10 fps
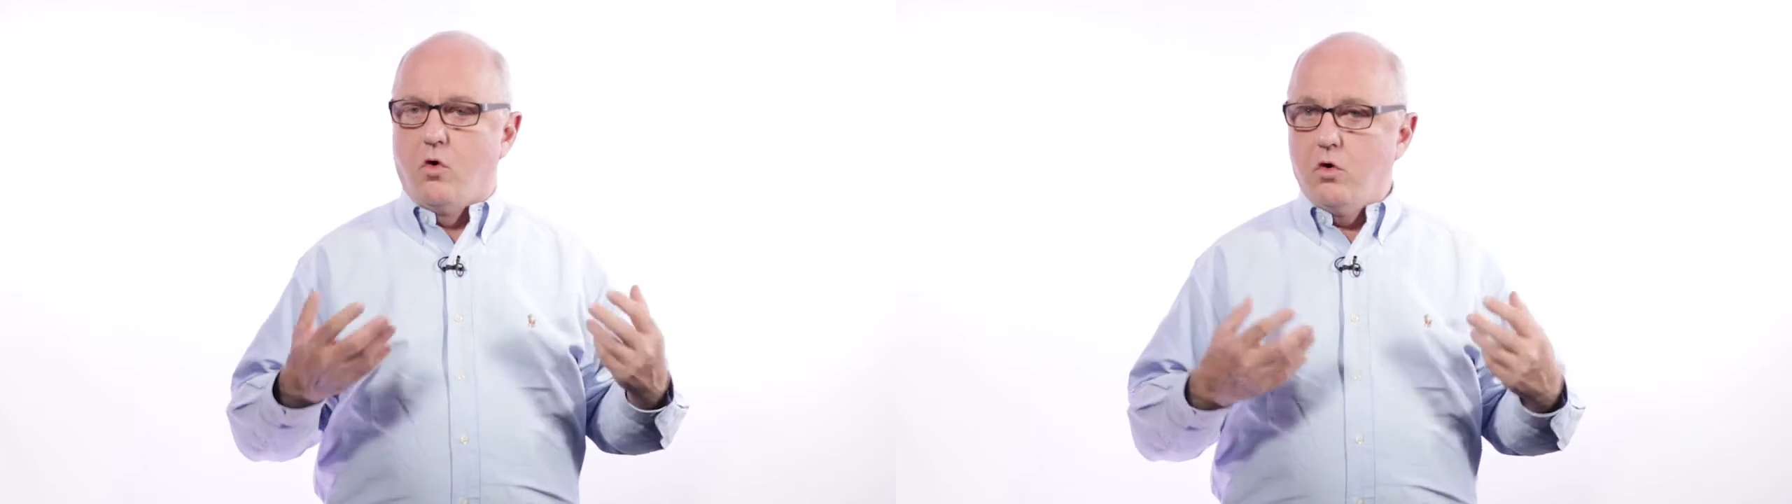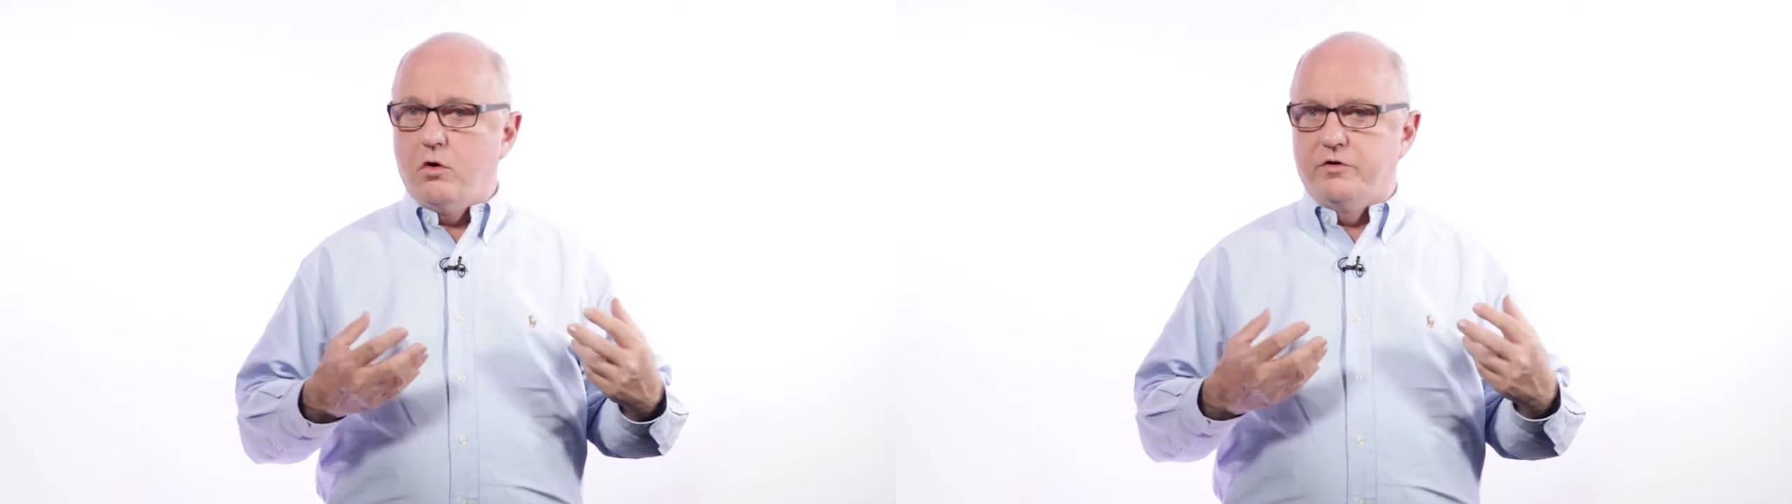
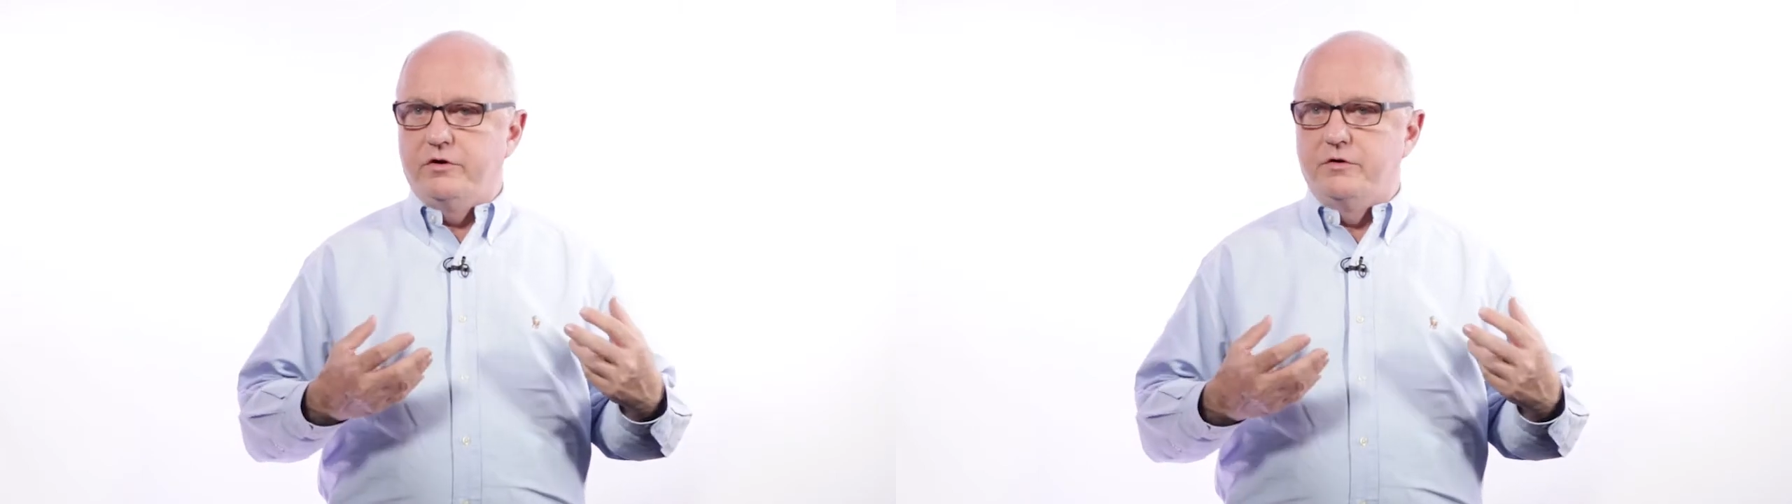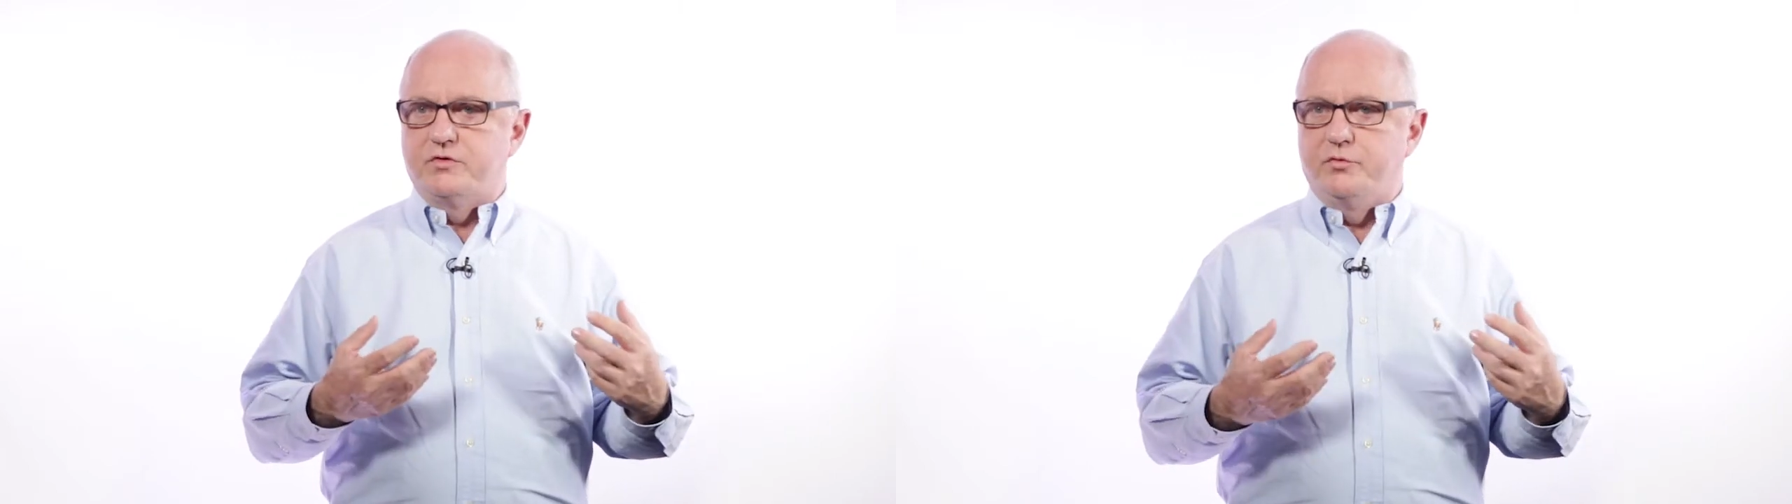oral
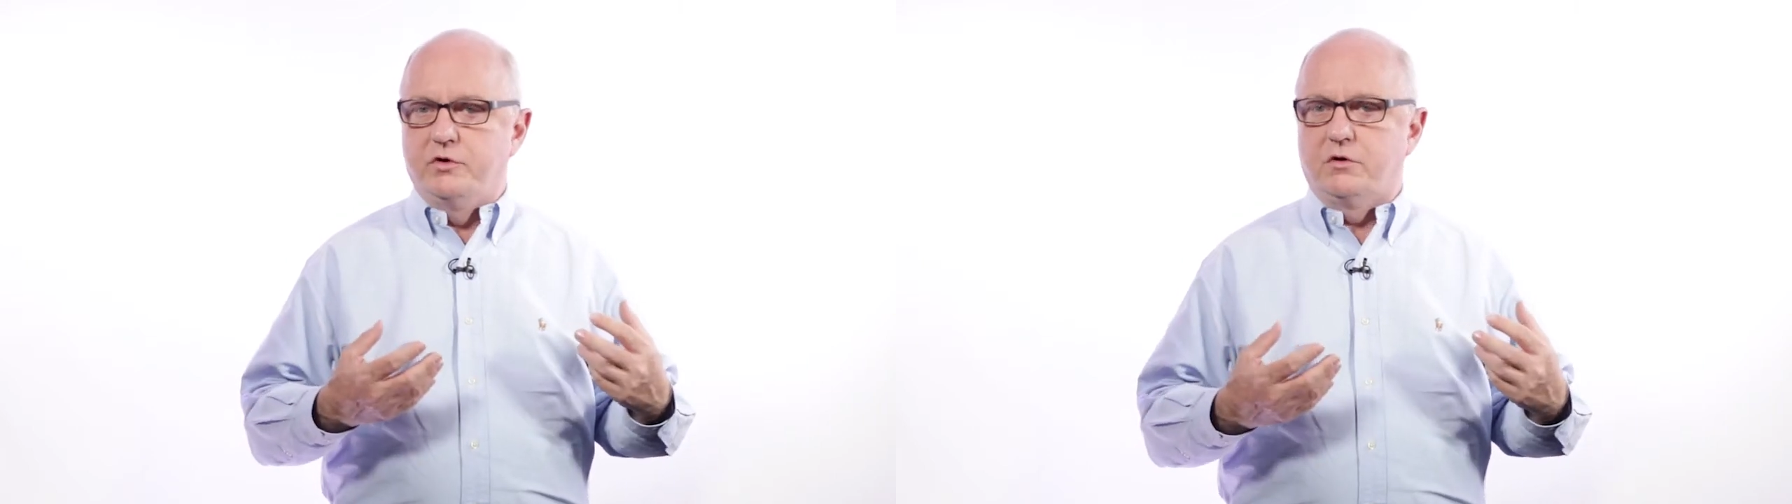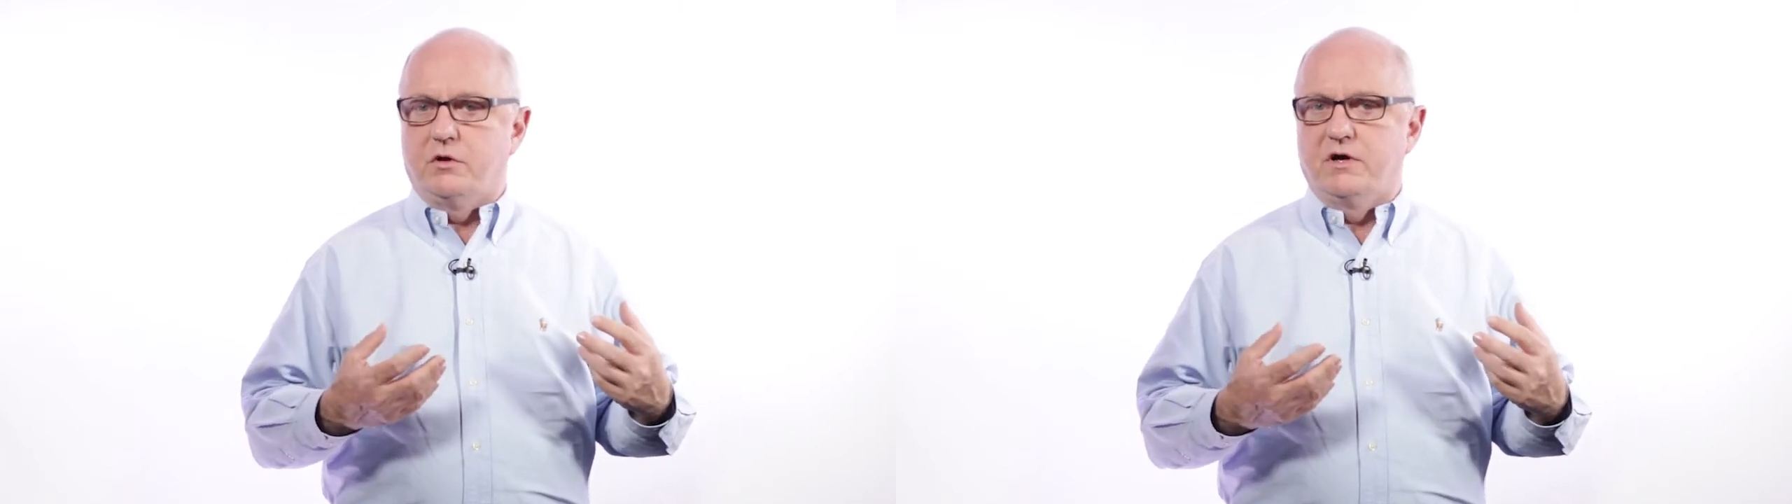use with
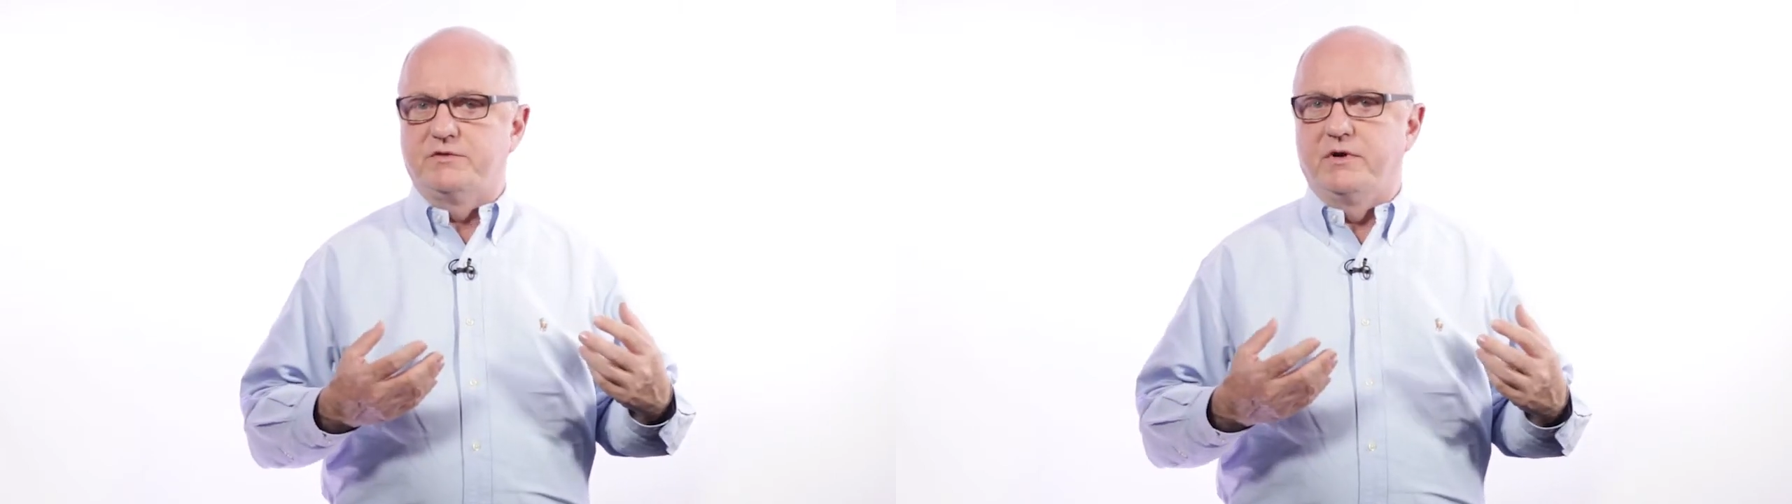MucoLox,